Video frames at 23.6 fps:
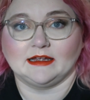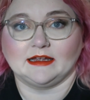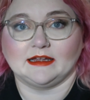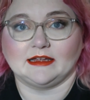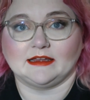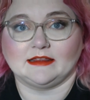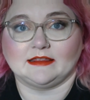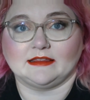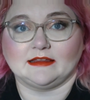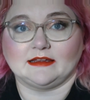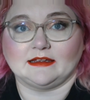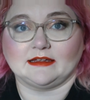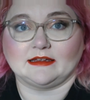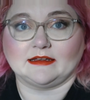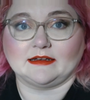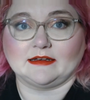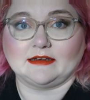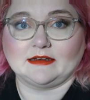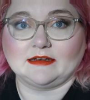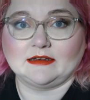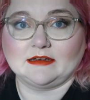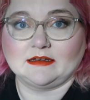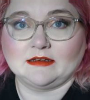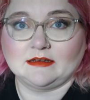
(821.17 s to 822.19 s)
and then
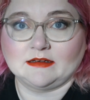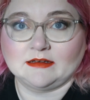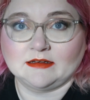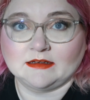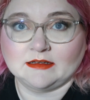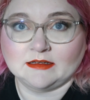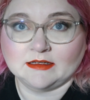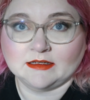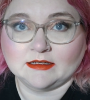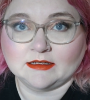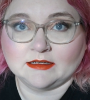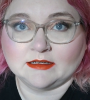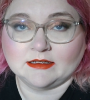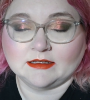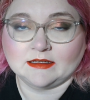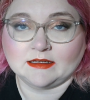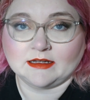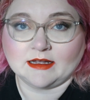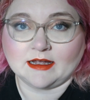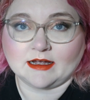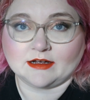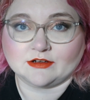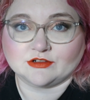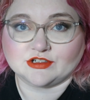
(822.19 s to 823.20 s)

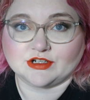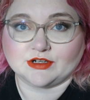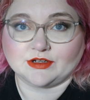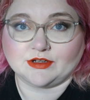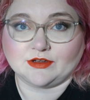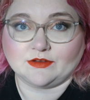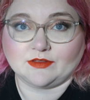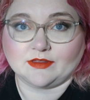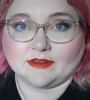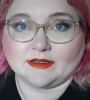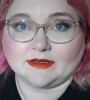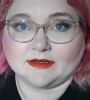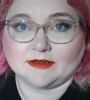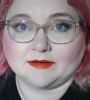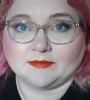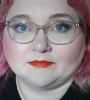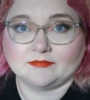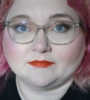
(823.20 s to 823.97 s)
I'll show you there.